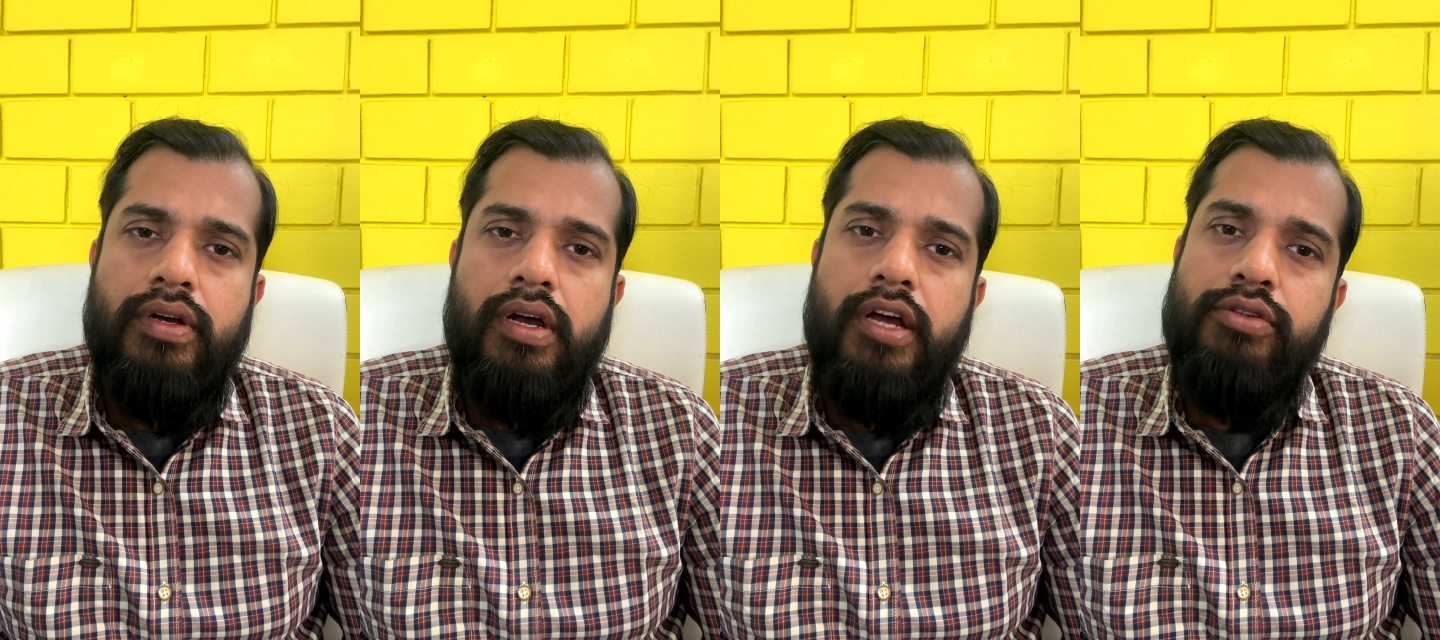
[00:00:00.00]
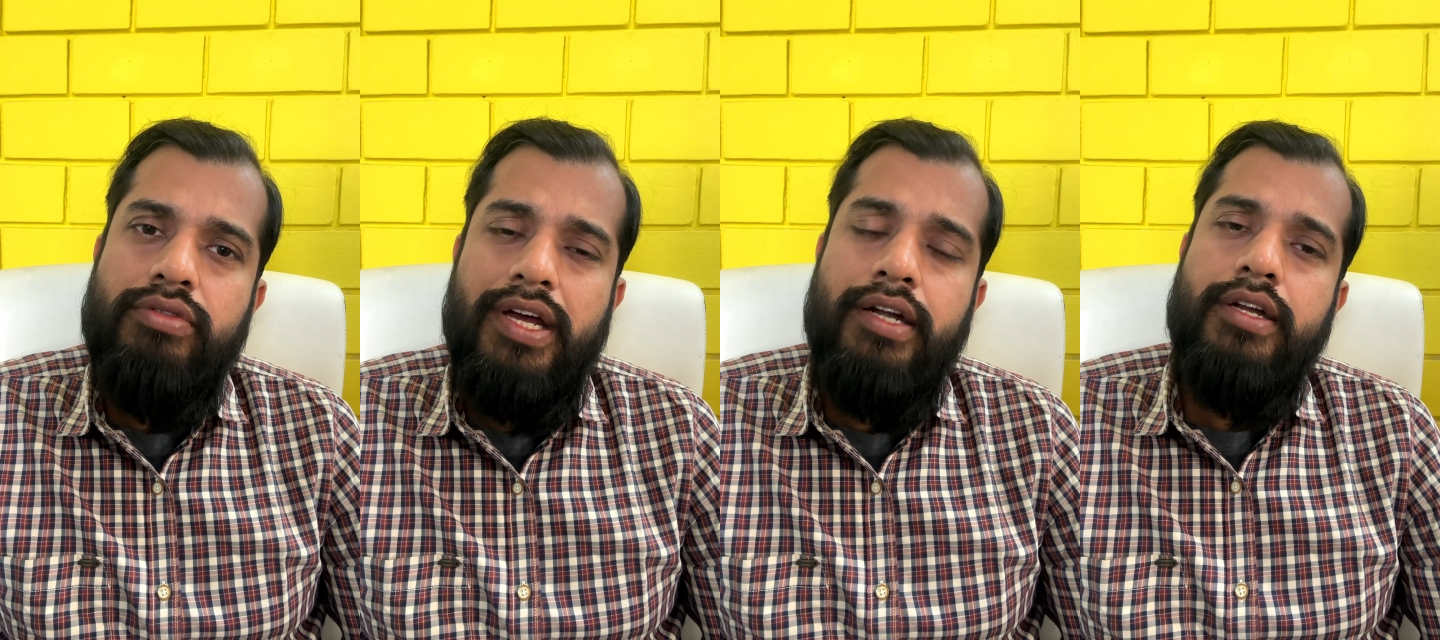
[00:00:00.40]
Are you
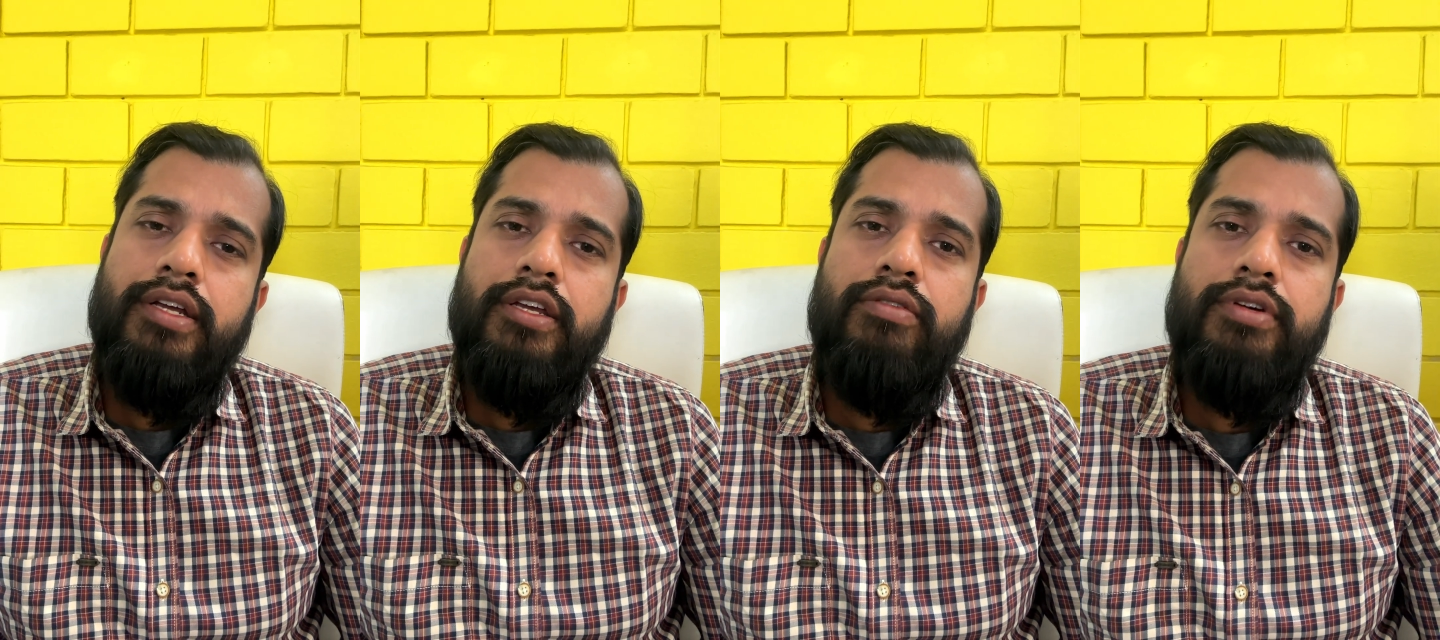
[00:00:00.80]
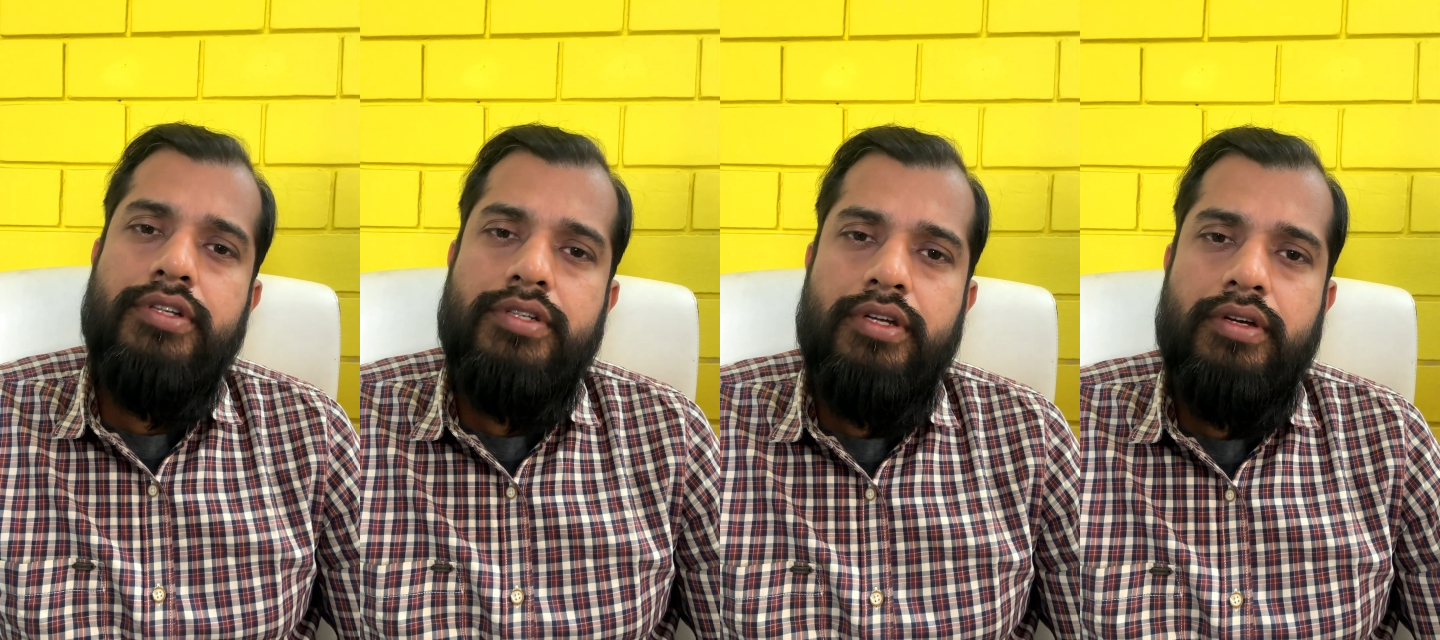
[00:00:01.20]
that
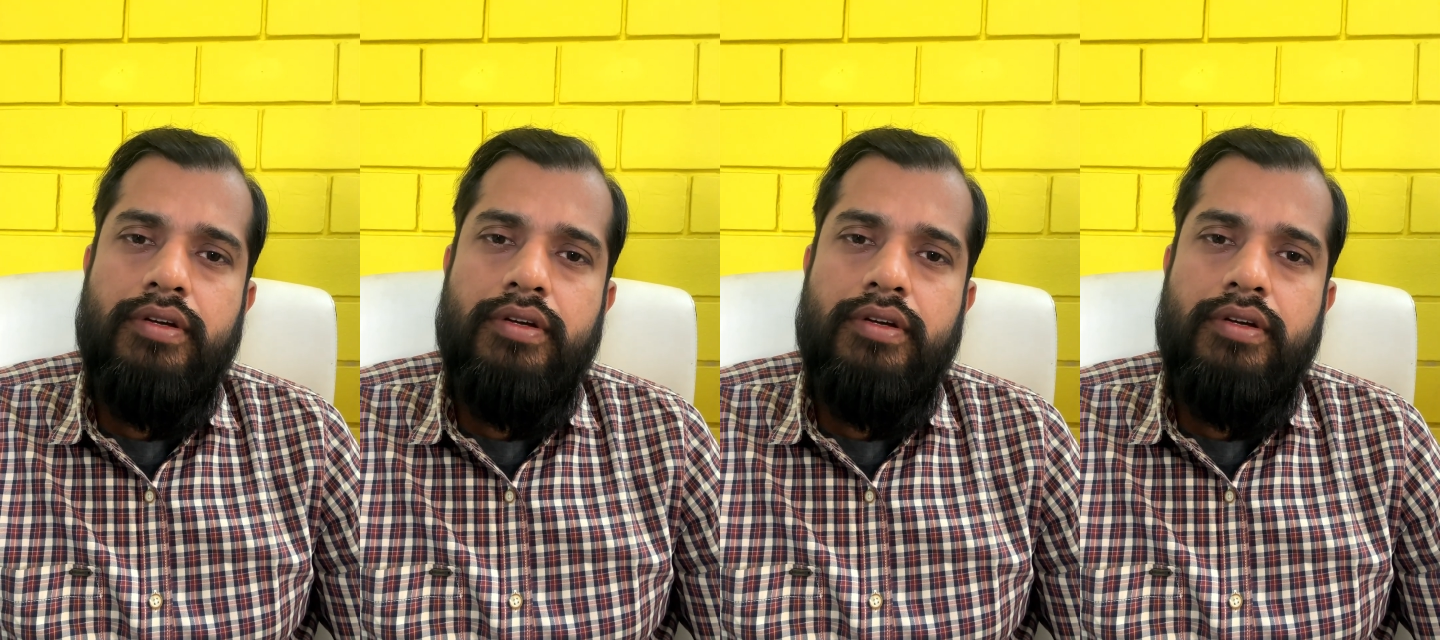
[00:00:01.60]
egotistic?